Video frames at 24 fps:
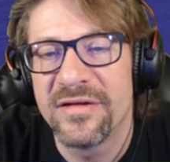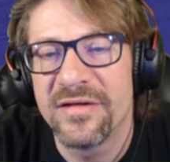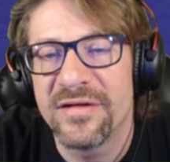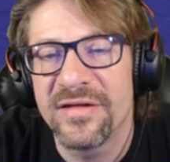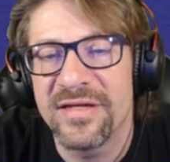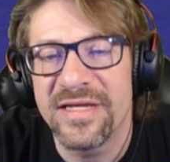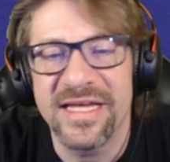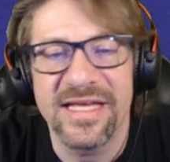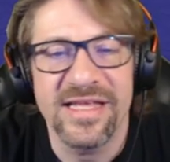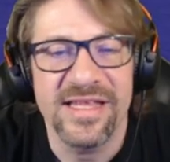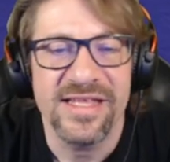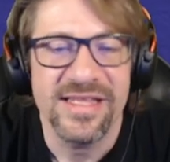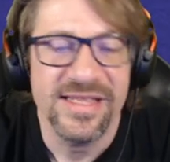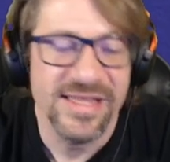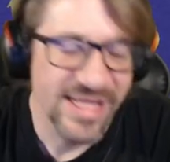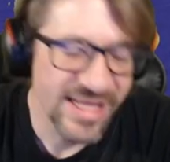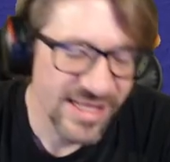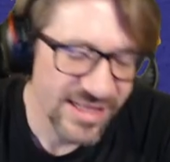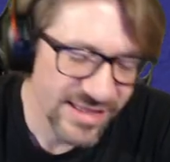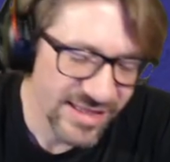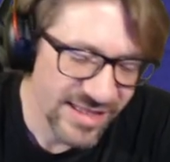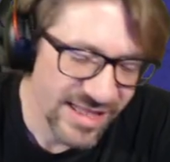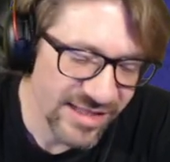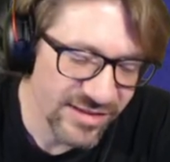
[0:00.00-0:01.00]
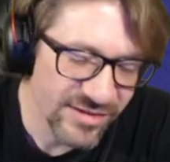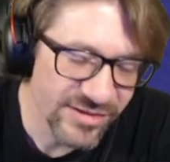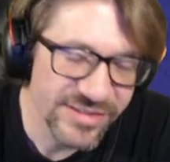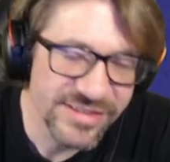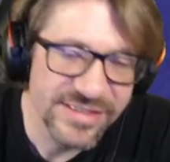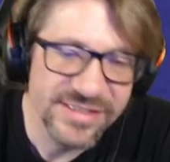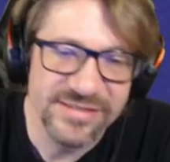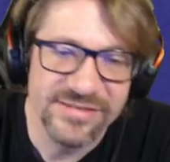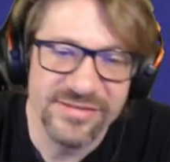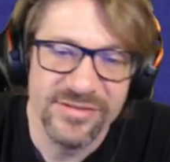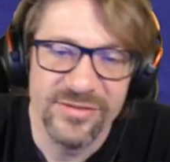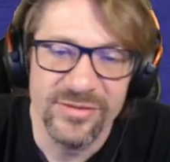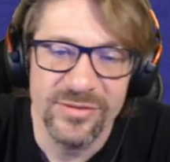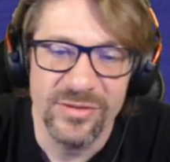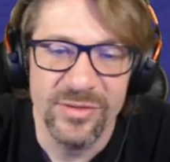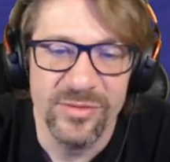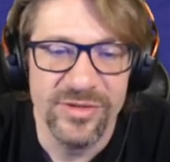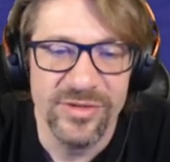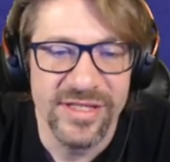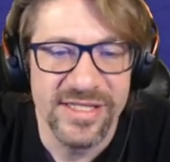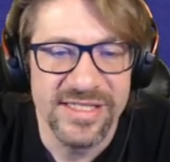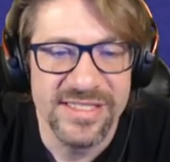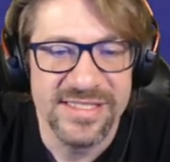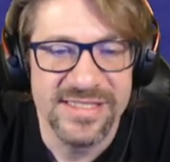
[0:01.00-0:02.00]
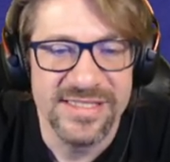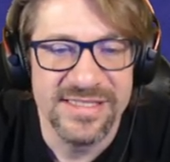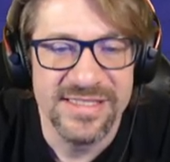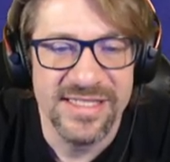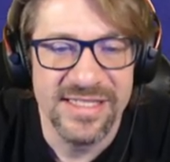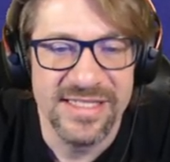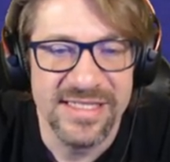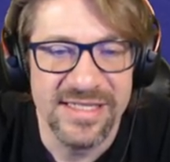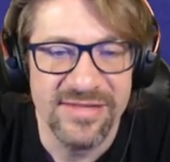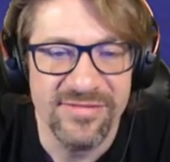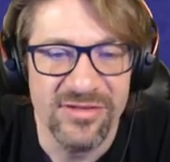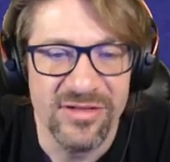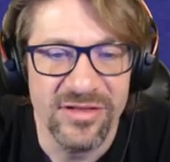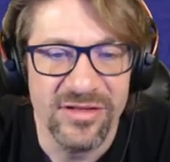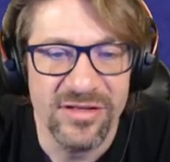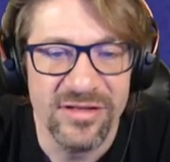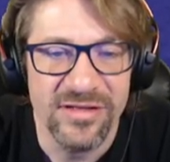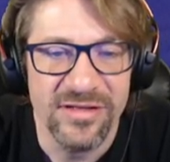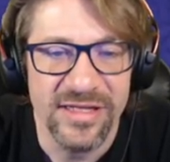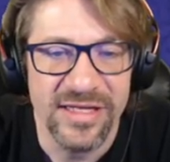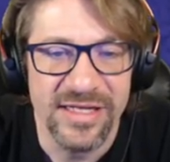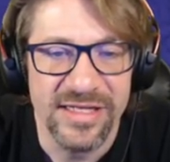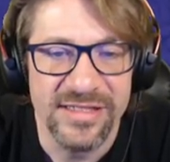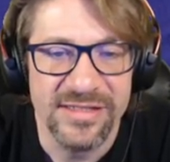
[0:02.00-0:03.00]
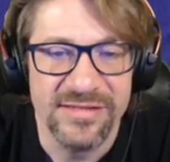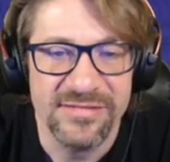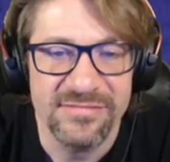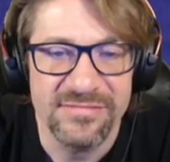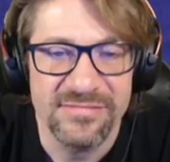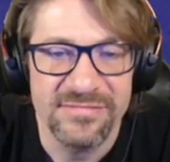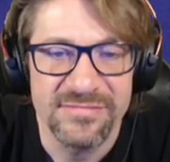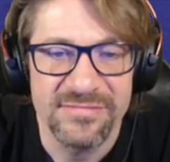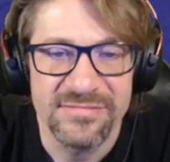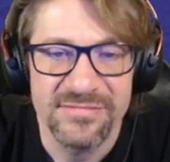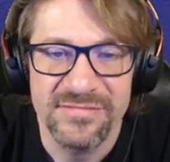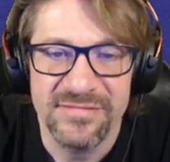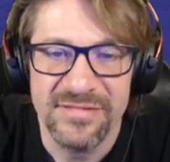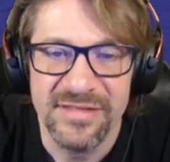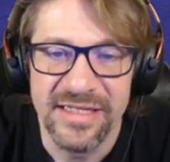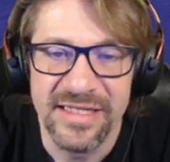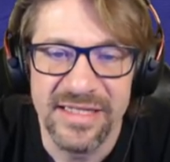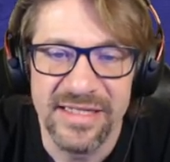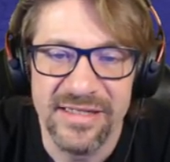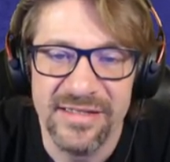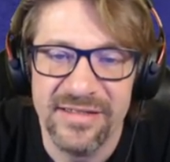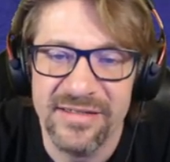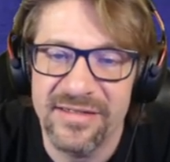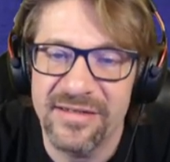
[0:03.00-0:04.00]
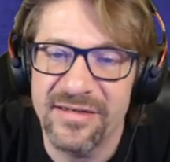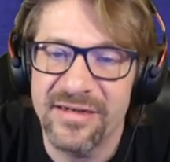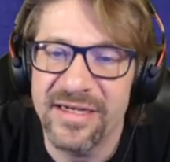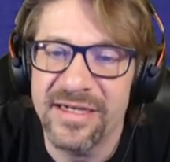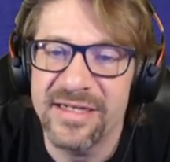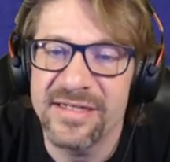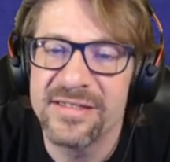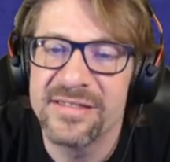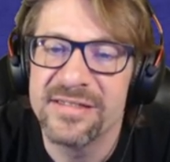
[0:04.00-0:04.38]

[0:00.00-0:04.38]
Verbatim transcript: Yeah, that, that, that looks horrible. That doesn't even look like a thing. All right.